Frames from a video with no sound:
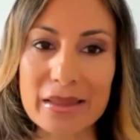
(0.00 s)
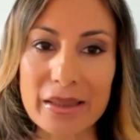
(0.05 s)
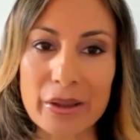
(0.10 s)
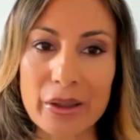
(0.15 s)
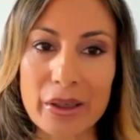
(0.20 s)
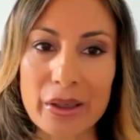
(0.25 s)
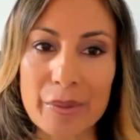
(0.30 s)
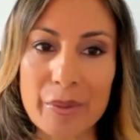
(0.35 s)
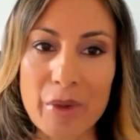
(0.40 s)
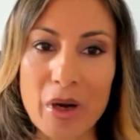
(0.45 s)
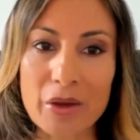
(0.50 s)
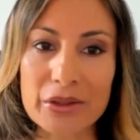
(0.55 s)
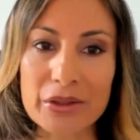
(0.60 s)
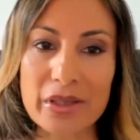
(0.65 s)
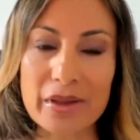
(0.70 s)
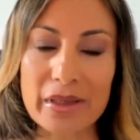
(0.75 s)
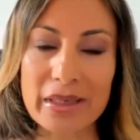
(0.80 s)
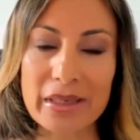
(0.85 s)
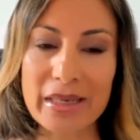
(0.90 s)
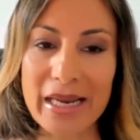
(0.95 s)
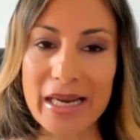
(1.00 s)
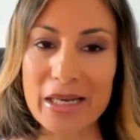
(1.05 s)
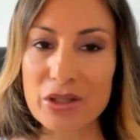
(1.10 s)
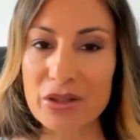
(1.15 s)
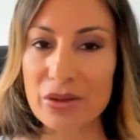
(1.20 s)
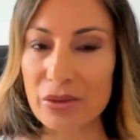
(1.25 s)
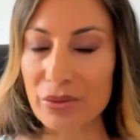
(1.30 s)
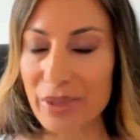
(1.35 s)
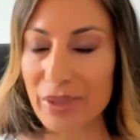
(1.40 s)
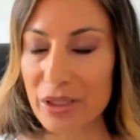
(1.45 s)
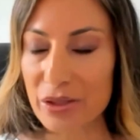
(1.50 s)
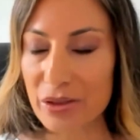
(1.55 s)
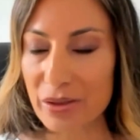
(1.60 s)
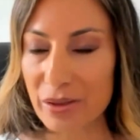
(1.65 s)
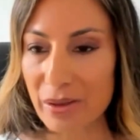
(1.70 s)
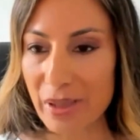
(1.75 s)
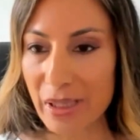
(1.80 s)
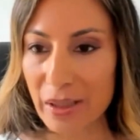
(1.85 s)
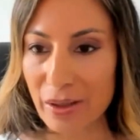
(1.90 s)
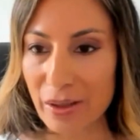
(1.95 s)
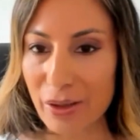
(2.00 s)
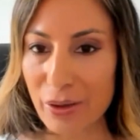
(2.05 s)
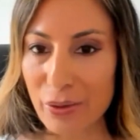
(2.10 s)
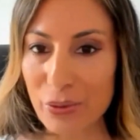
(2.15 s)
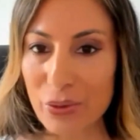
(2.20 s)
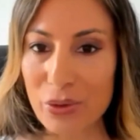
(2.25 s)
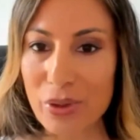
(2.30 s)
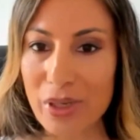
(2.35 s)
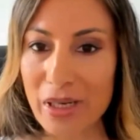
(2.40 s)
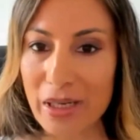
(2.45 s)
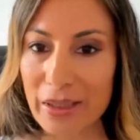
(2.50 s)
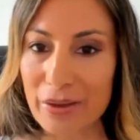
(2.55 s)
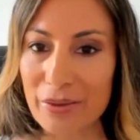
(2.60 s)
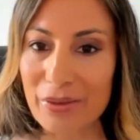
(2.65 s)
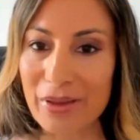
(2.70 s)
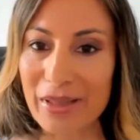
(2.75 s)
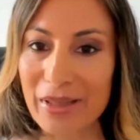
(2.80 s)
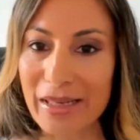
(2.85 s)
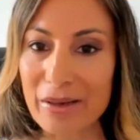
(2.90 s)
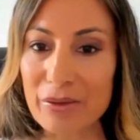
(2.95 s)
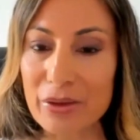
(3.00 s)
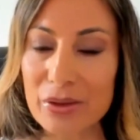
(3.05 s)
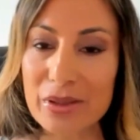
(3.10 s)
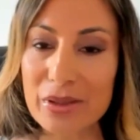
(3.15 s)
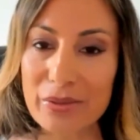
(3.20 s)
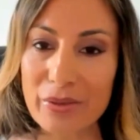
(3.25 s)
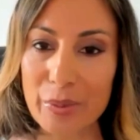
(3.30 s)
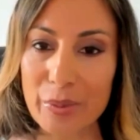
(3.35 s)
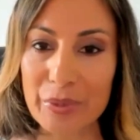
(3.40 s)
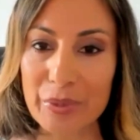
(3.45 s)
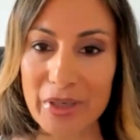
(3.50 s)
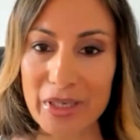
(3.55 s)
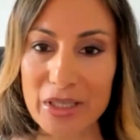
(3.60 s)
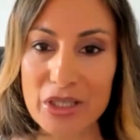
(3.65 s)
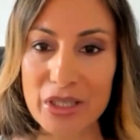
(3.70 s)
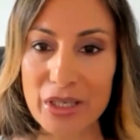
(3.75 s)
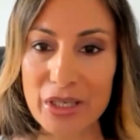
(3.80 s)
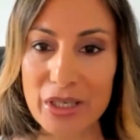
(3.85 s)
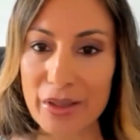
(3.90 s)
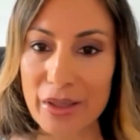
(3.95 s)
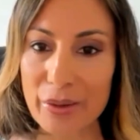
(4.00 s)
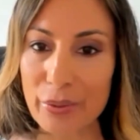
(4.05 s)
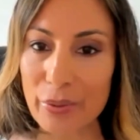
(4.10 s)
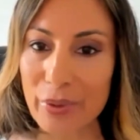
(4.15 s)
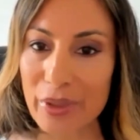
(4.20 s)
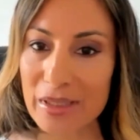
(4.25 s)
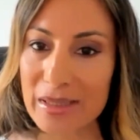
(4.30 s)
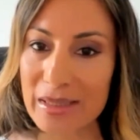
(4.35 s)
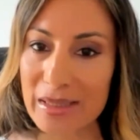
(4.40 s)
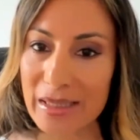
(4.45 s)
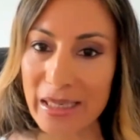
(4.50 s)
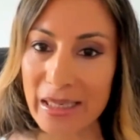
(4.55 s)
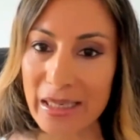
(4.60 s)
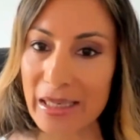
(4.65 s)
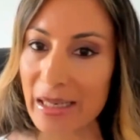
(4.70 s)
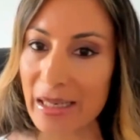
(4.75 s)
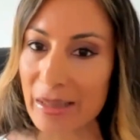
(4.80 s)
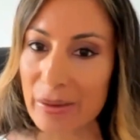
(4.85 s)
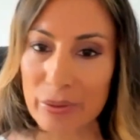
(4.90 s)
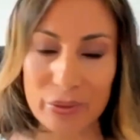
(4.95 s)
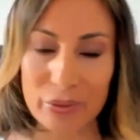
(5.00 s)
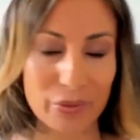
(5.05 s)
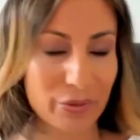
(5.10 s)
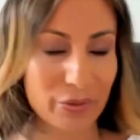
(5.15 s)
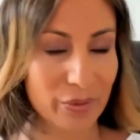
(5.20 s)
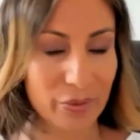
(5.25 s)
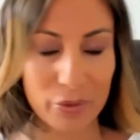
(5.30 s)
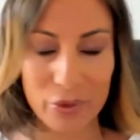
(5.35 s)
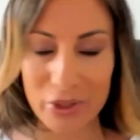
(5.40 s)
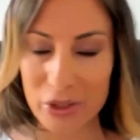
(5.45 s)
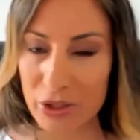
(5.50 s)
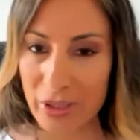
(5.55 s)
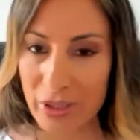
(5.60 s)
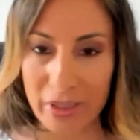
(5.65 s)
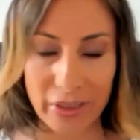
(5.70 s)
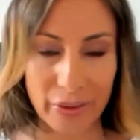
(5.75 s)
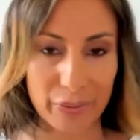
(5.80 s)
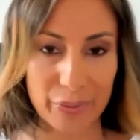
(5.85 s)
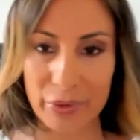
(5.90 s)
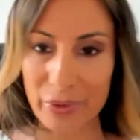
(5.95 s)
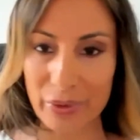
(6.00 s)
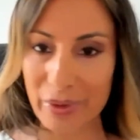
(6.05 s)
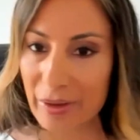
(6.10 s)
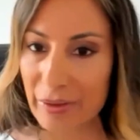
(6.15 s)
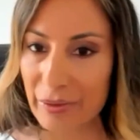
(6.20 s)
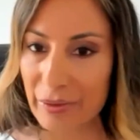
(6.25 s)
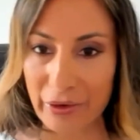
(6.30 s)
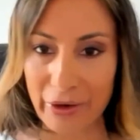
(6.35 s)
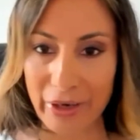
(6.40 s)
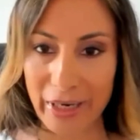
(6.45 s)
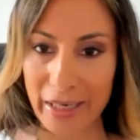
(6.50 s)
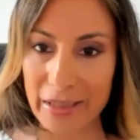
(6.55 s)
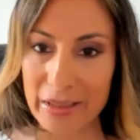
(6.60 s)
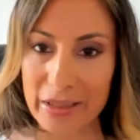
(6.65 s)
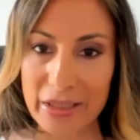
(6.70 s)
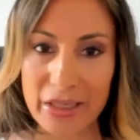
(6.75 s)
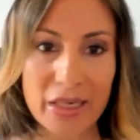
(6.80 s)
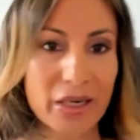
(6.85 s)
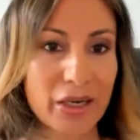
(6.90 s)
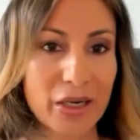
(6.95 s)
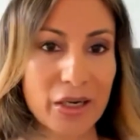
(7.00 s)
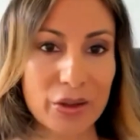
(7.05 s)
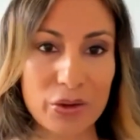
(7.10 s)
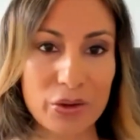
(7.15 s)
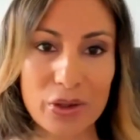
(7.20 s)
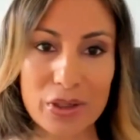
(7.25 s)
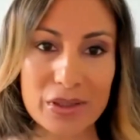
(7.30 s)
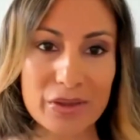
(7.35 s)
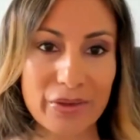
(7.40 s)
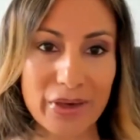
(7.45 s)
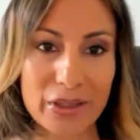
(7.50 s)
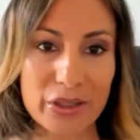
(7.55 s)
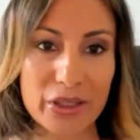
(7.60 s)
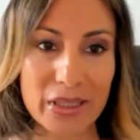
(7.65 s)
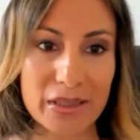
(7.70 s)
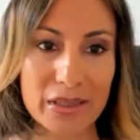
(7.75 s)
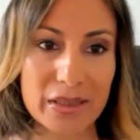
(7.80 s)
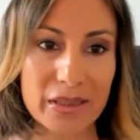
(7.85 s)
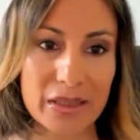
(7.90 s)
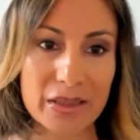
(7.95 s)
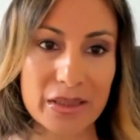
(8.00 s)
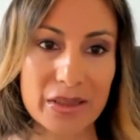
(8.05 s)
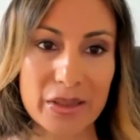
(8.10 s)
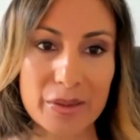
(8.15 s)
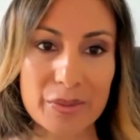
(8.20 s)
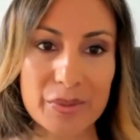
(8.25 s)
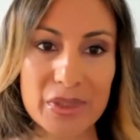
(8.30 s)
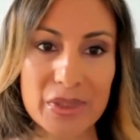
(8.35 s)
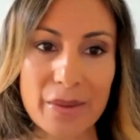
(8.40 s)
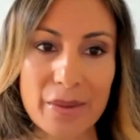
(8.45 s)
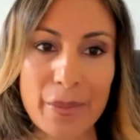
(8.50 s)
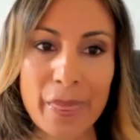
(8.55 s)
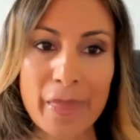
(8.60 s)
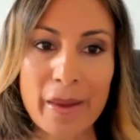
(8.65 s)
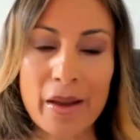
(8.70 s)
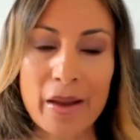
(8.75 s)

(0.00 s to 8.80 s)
onto the national, regional, and local kind of levels of operation that we see and which kind of proliferate across franchise systems.